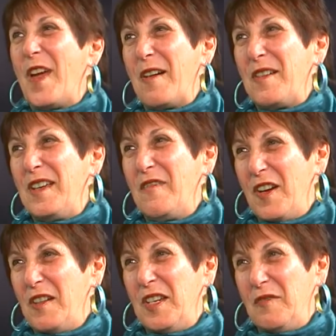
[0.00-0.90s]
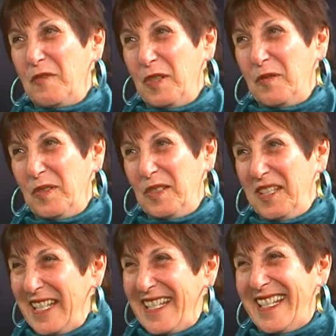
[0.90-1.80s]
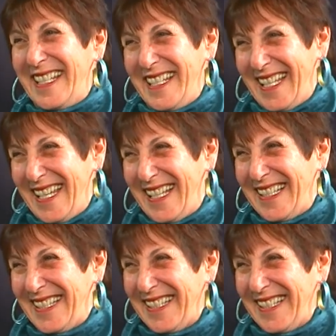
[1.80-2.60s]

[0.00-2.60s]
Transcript: very, very infrequently. Yes.